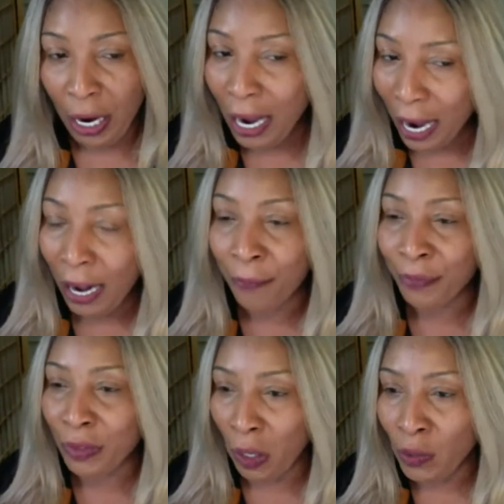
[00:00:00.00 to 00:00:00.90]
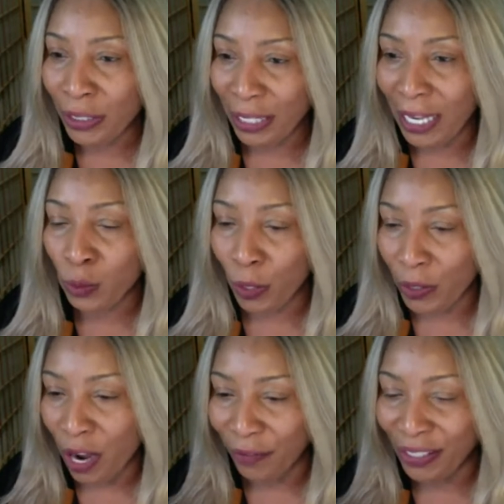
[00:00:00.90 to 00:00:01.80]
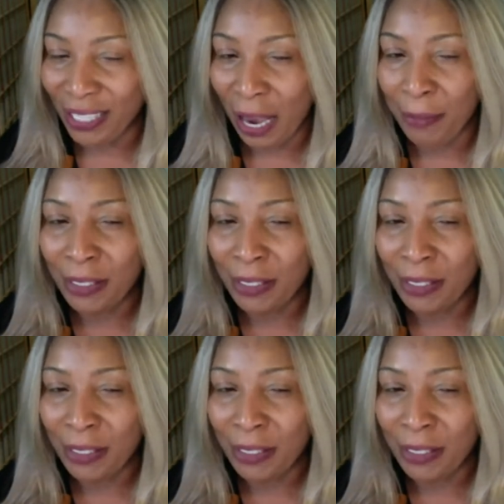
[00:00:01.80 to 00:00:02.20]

Um, those days when you have the time,